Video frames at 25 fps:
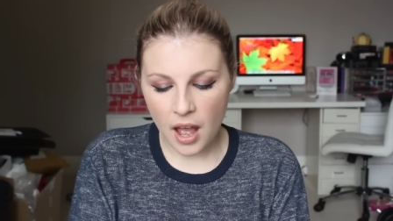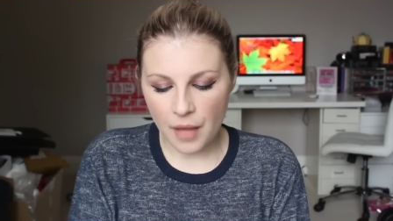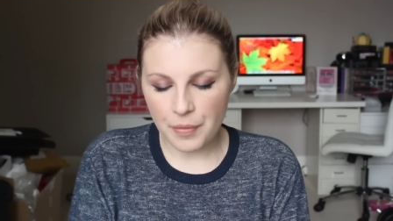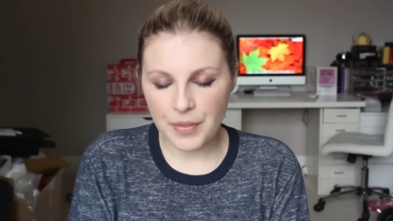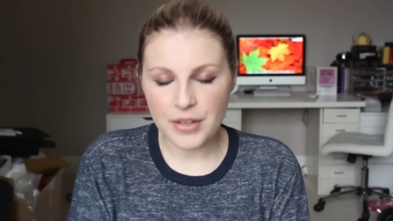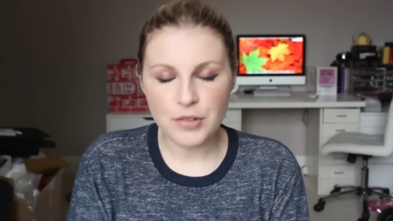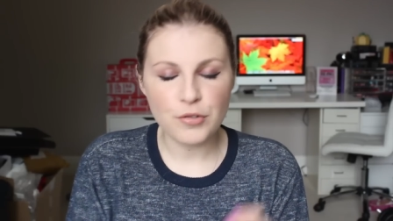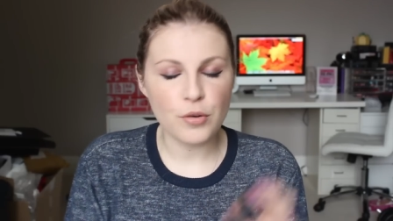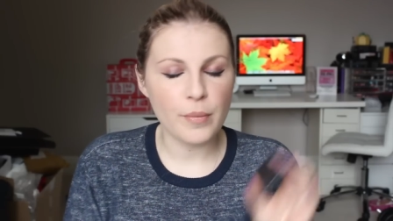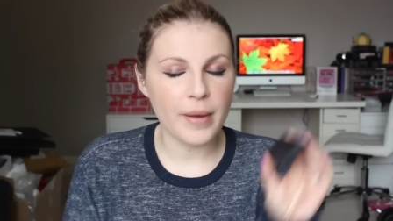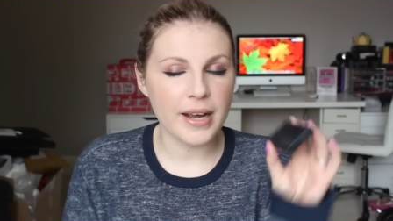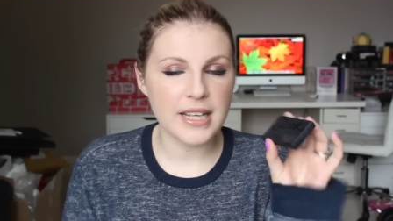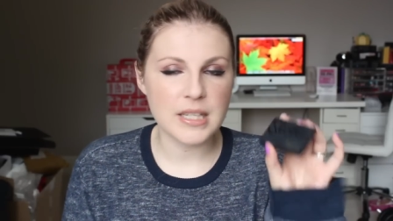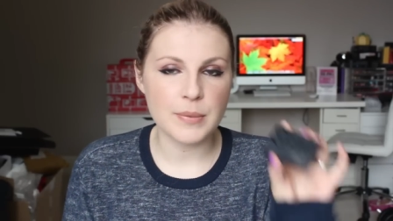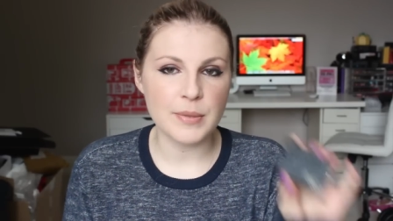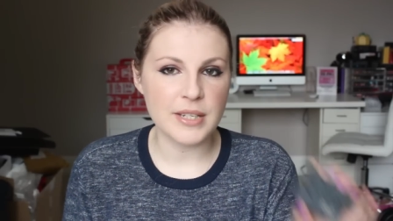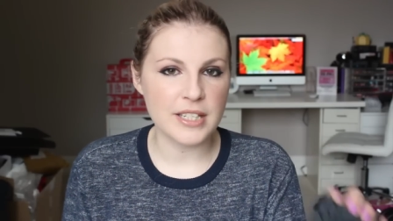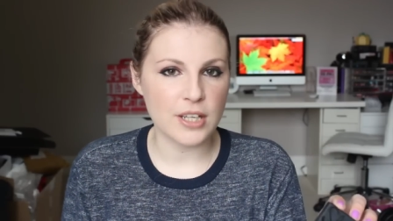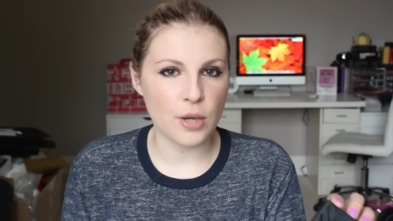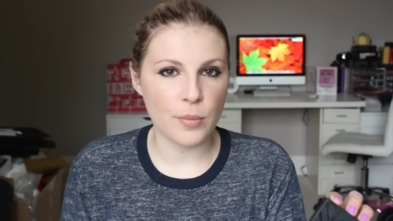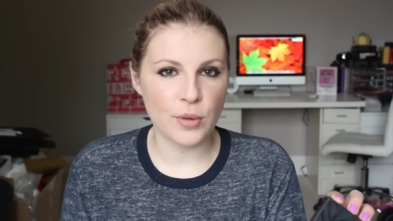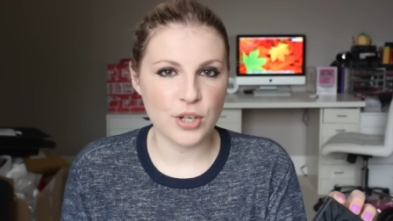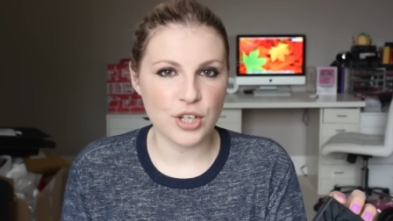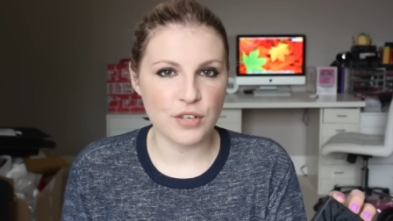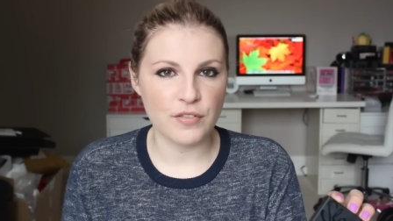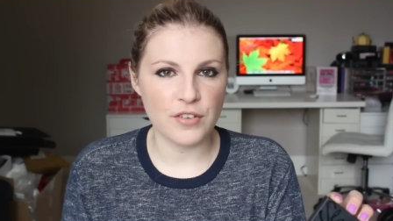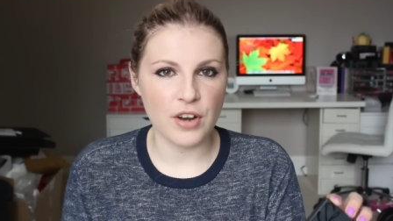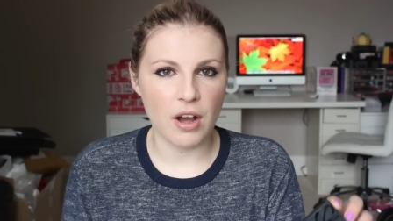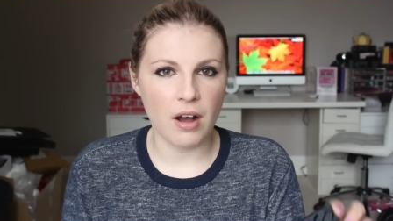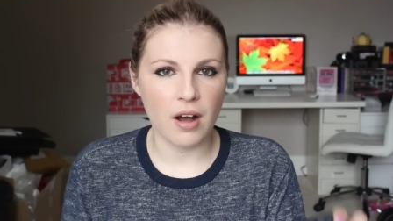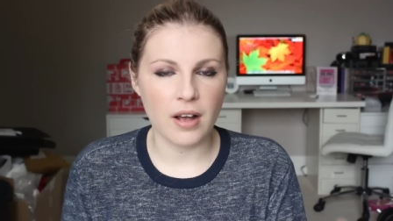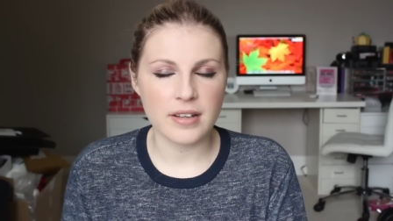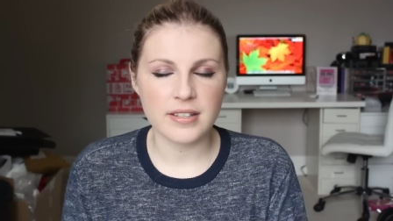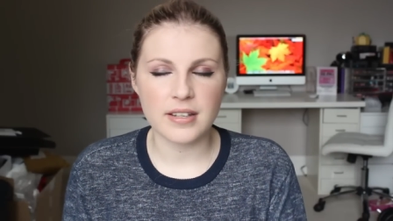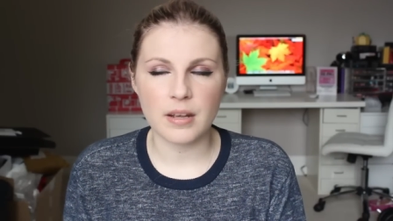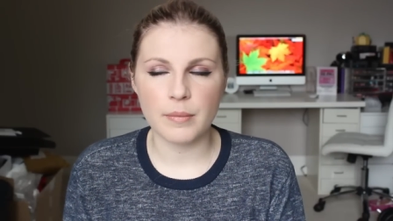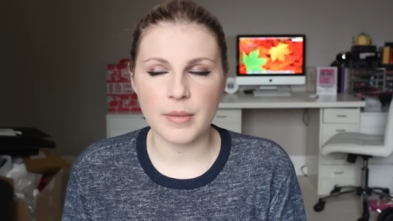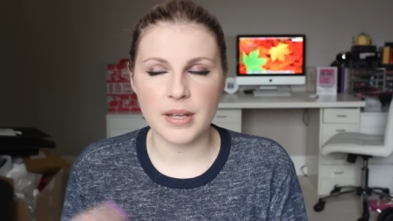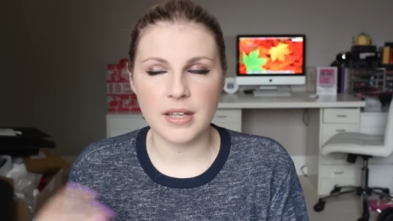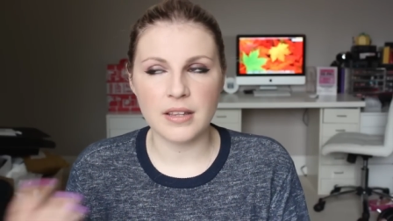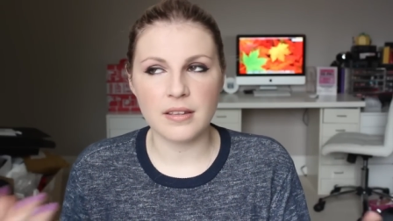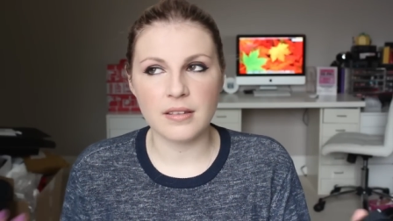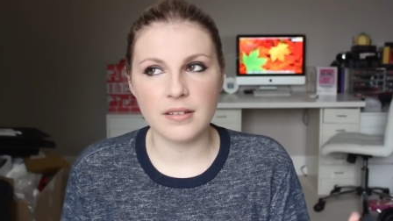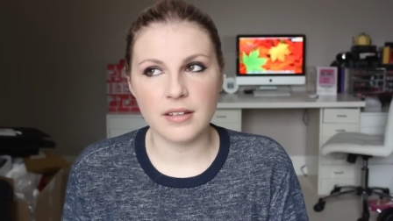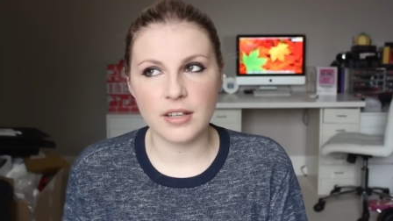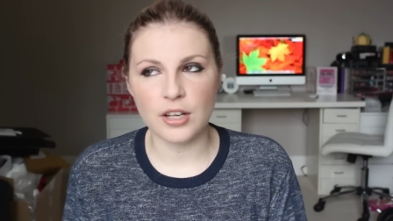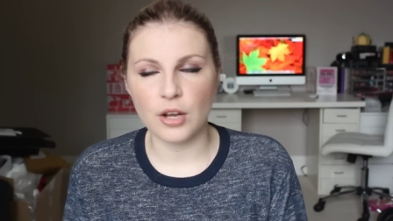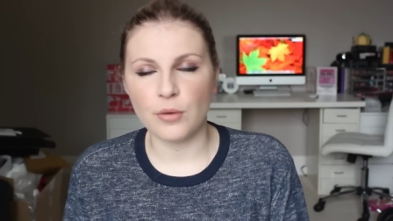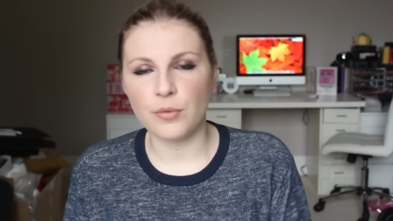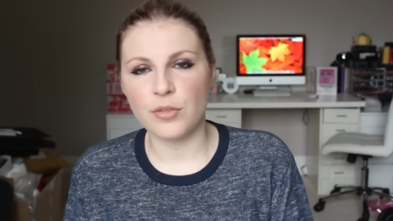This reminds me so much of NARS. I
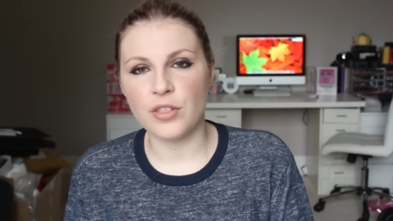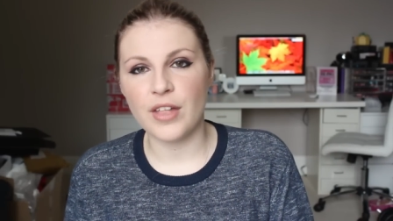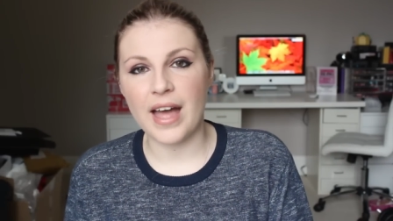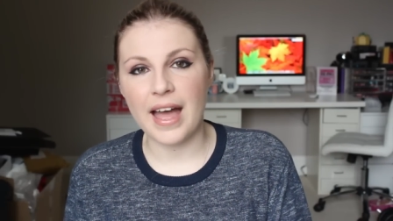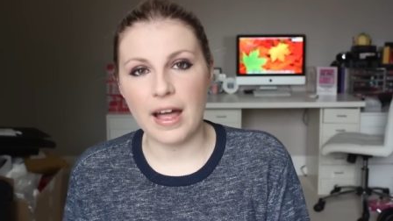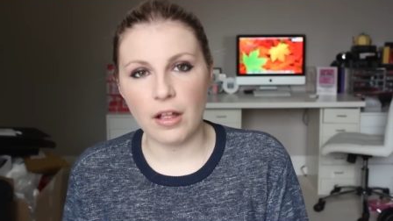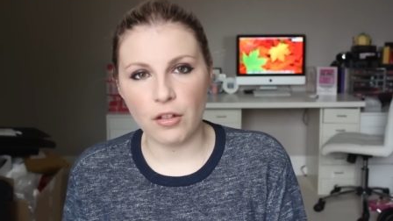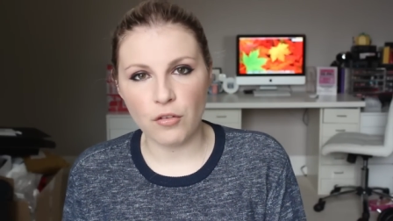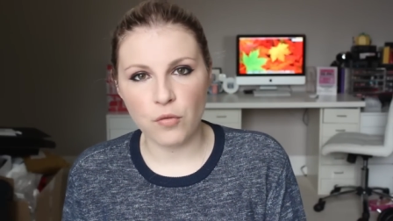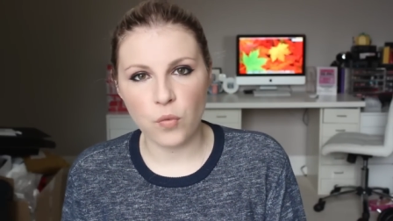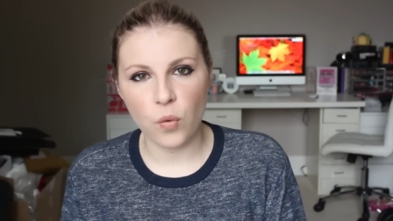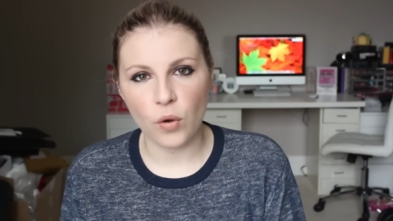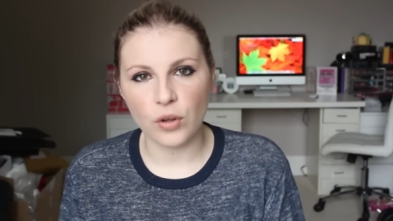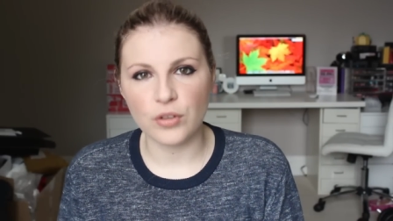mean, you know, the e.l.f.